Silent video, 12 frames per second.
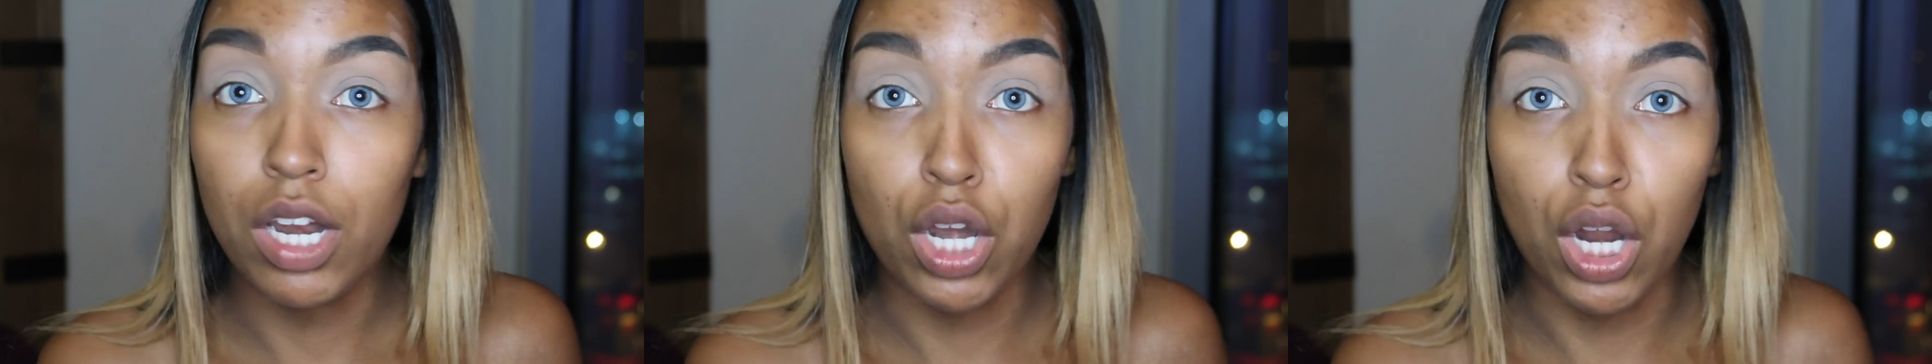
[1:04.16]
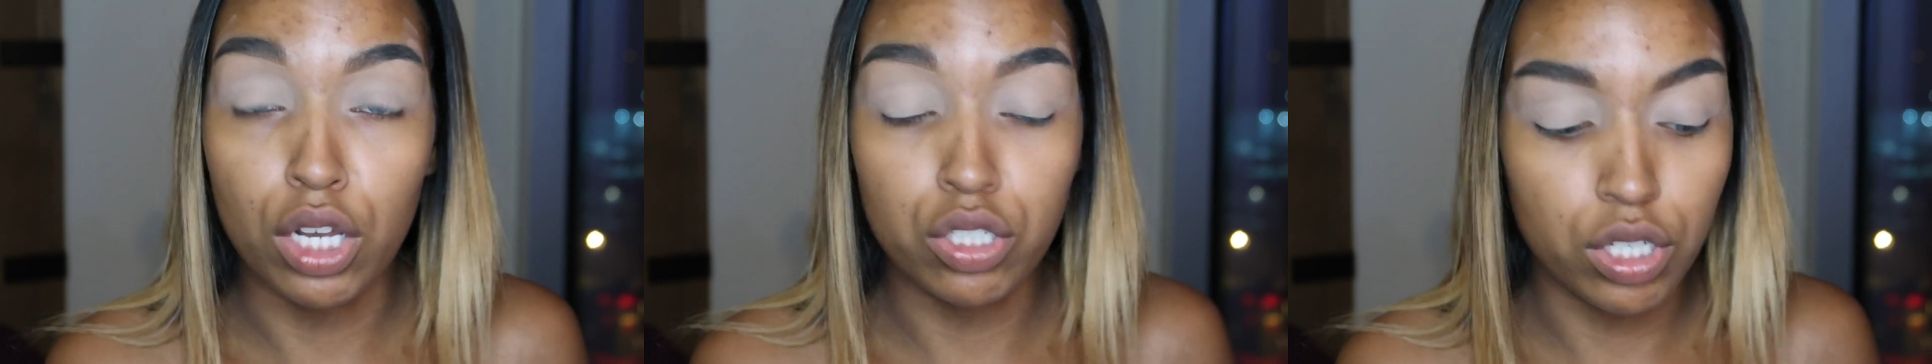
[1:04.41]

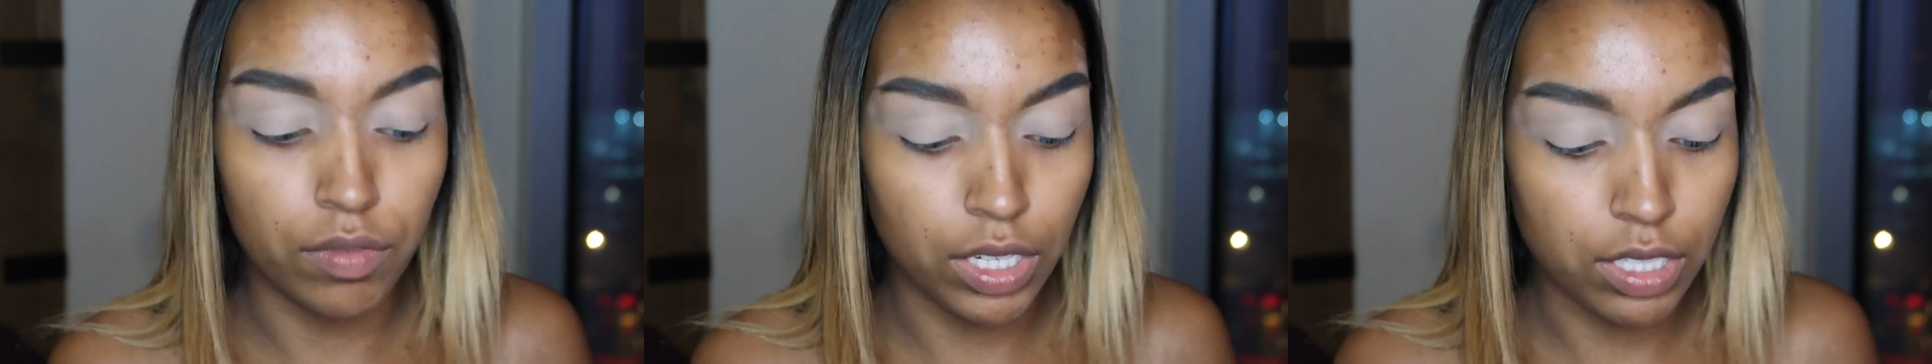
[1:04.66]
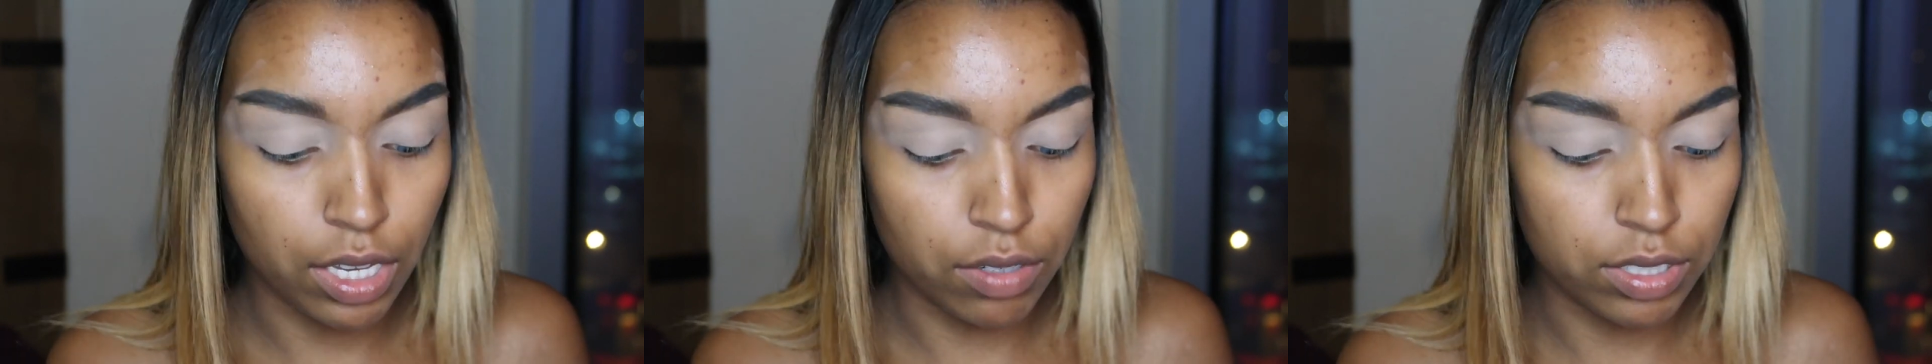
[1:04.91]
Not sure if
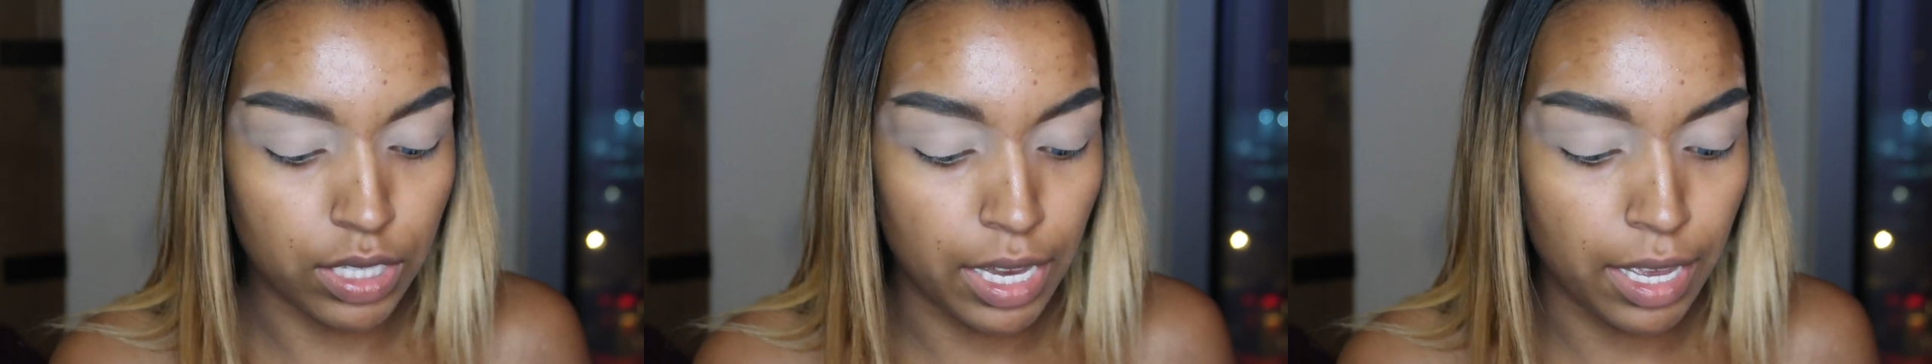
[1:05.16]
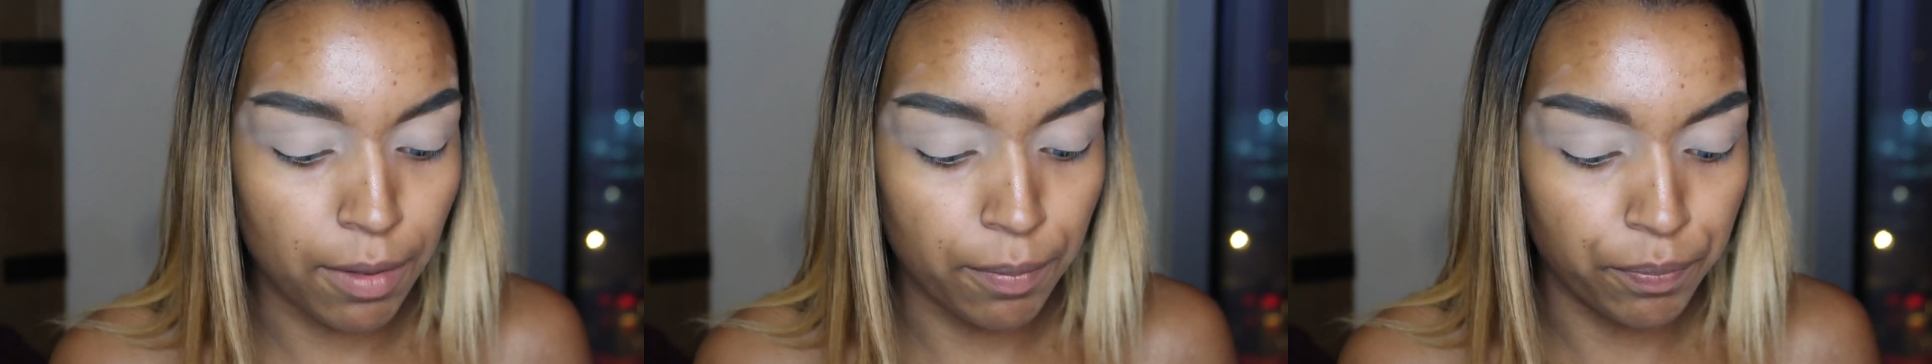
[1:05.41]
that's how you
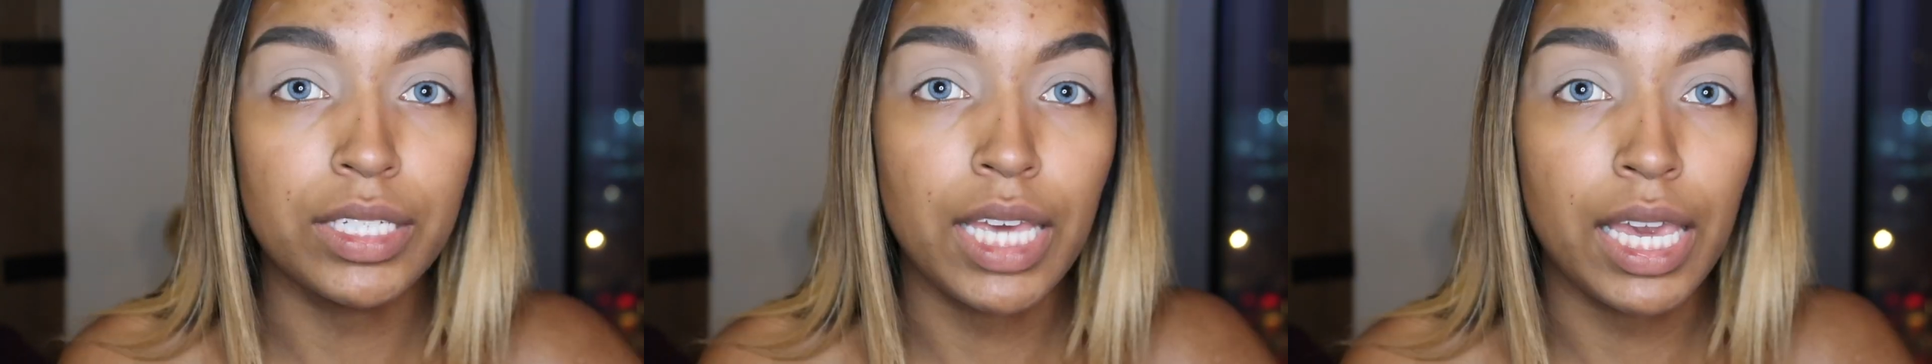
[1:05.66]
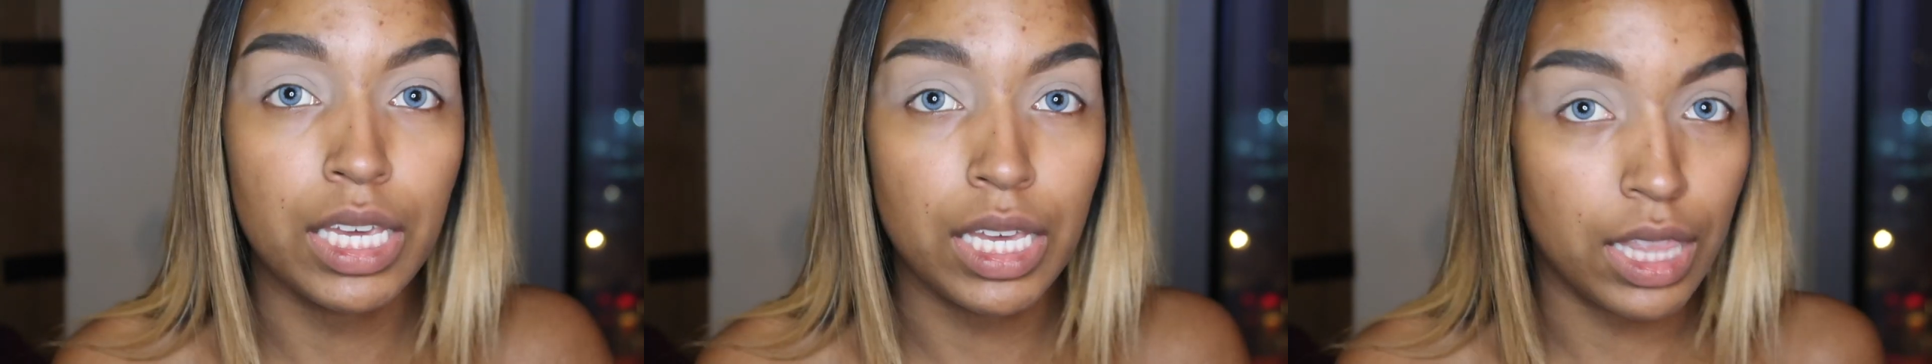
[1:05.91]
say it. And
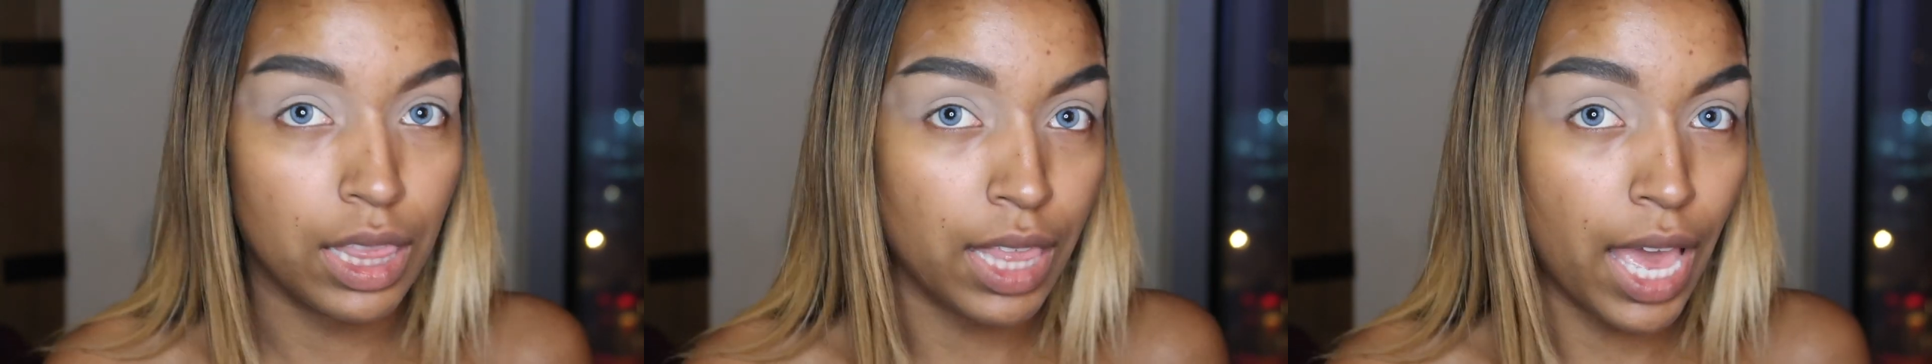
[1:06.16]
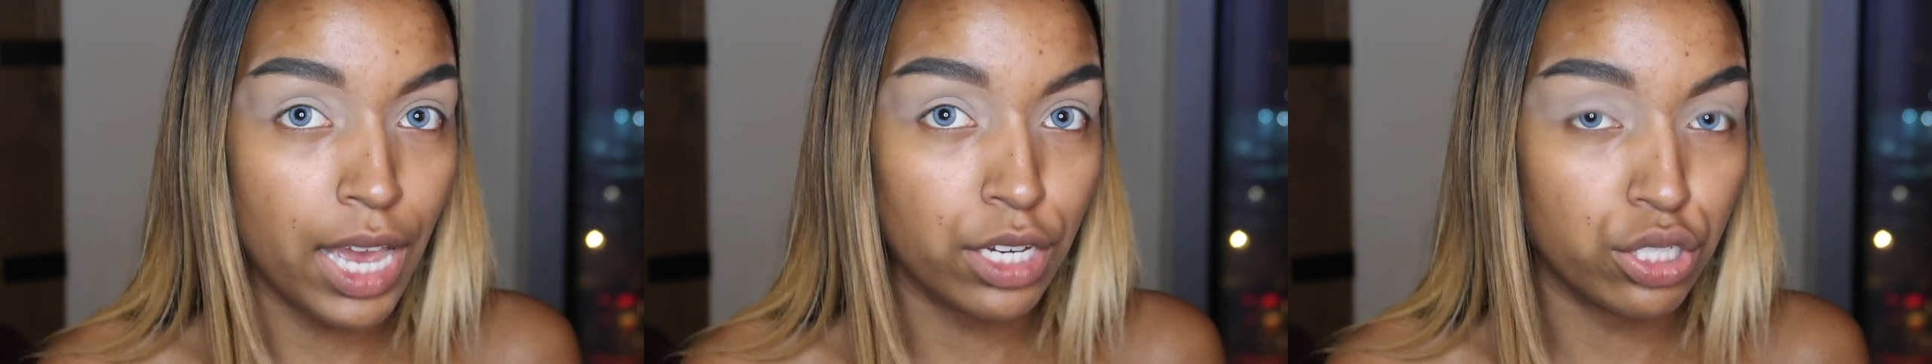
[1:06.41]
taking
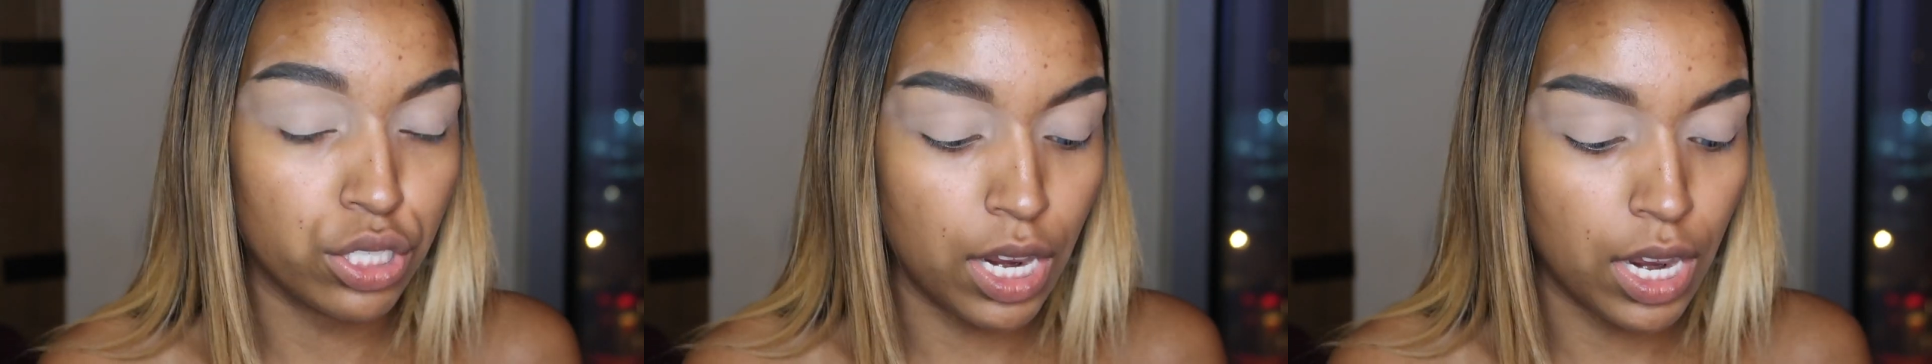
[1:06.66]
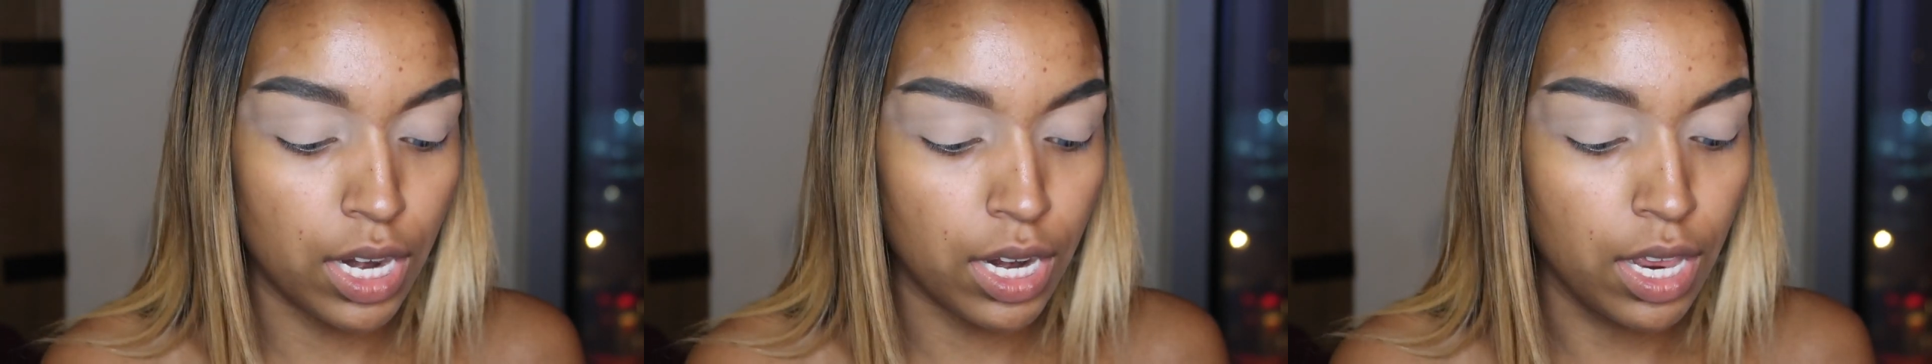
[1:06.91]
that
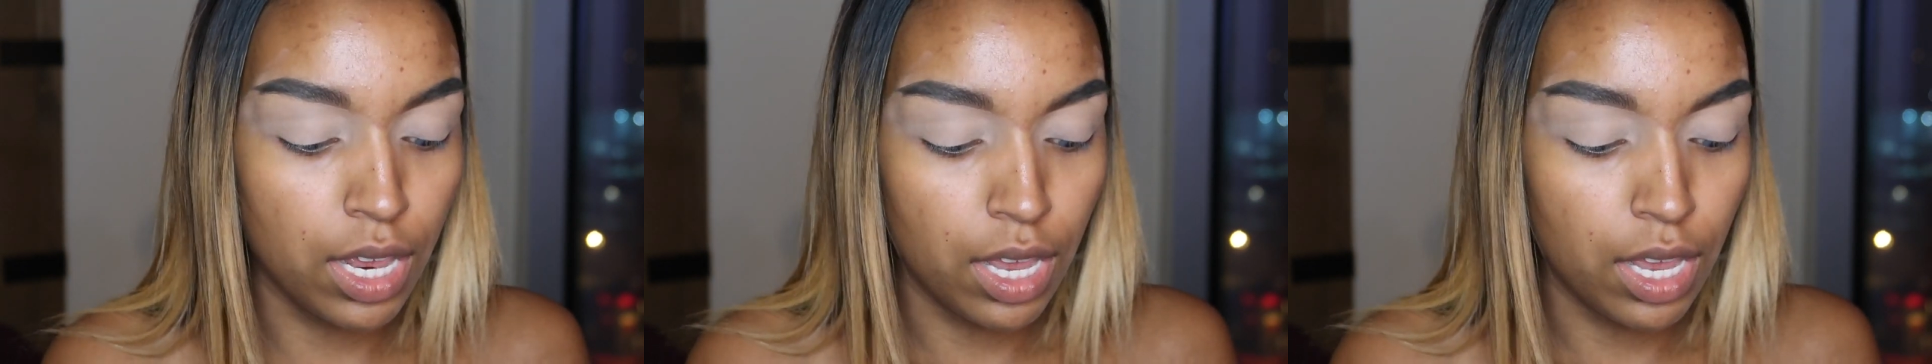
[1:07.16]
shade